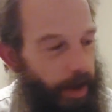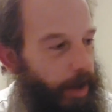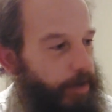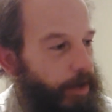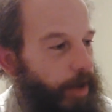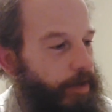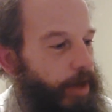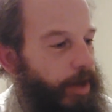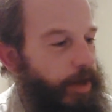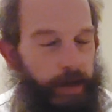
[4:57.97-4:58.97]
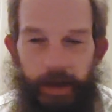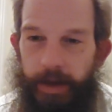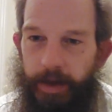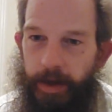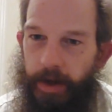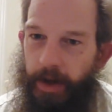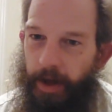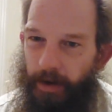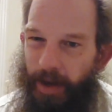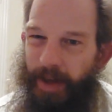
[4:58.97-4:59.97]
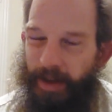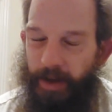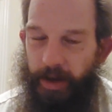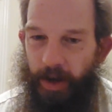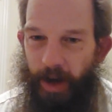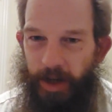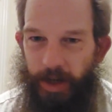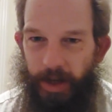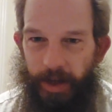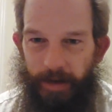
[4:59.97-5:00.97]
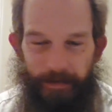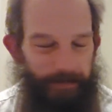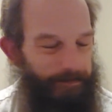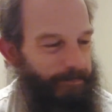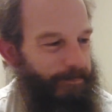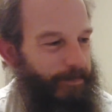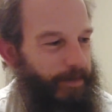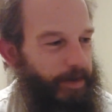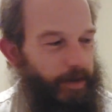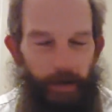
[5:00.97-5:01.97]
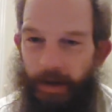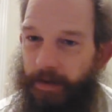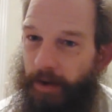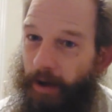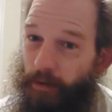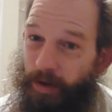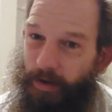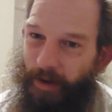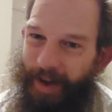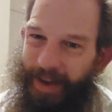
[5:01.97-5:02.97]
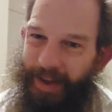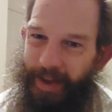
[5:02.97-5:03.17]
I'd say good little easy introduction. to Alfred the Great.